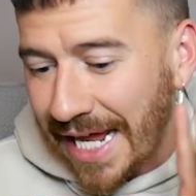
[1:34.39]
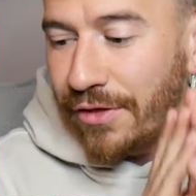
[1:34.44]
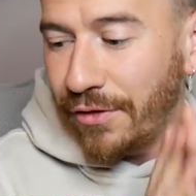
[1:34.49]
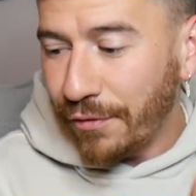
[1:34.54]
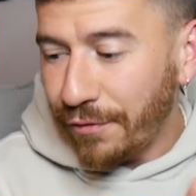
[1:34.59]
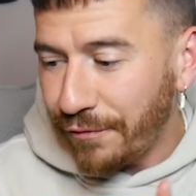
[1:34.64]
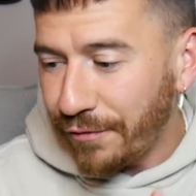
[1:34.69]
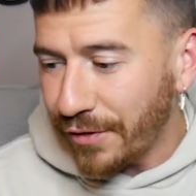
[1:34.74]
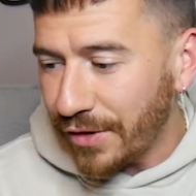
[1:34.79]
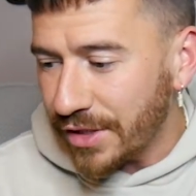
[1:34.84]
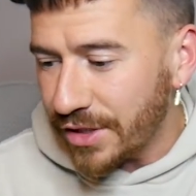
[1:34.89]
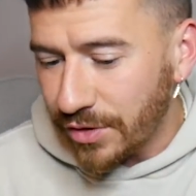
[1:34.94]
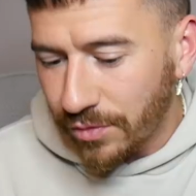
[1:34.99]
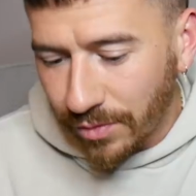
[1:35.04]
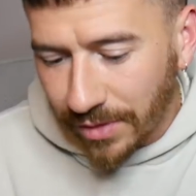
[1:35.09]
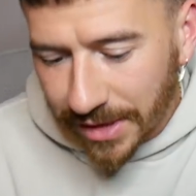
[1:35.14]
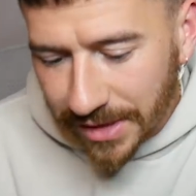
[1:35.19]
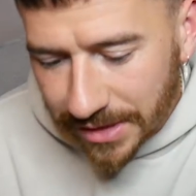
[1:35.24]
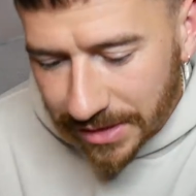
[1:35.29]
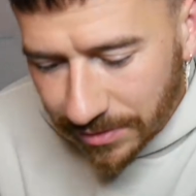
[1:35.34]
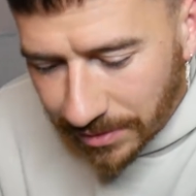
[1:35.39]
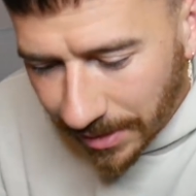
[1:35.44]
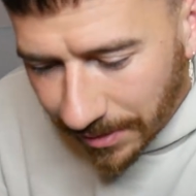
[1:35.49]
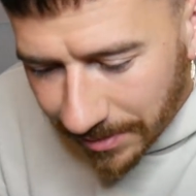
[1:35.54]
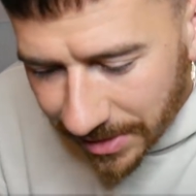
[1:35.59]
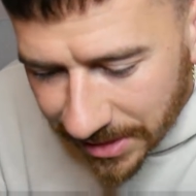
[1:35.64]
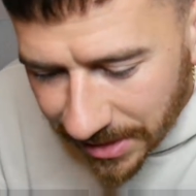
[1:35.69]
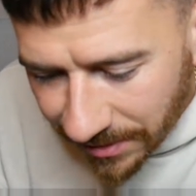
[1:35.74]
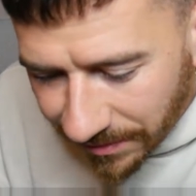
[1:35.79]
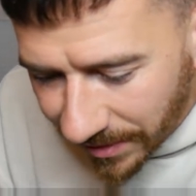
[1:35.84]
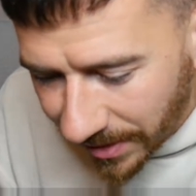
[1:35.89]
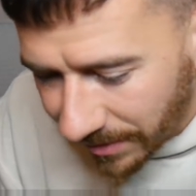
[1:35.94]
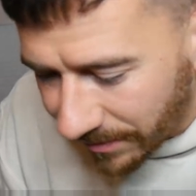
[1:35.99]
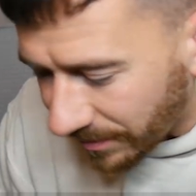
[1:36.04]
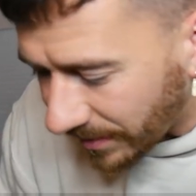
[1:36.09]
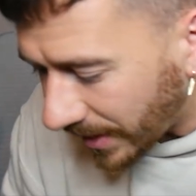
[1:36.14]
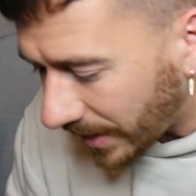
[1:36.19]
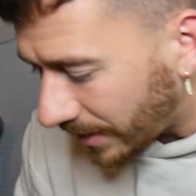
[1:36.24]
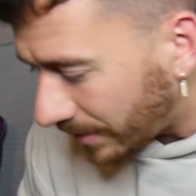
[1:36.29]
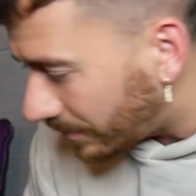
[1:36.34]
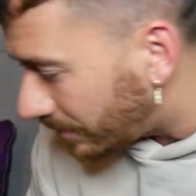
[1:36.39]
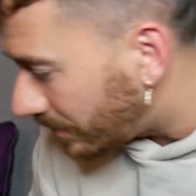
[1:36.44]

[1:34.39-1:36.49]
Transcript: The first was, let me see if I can find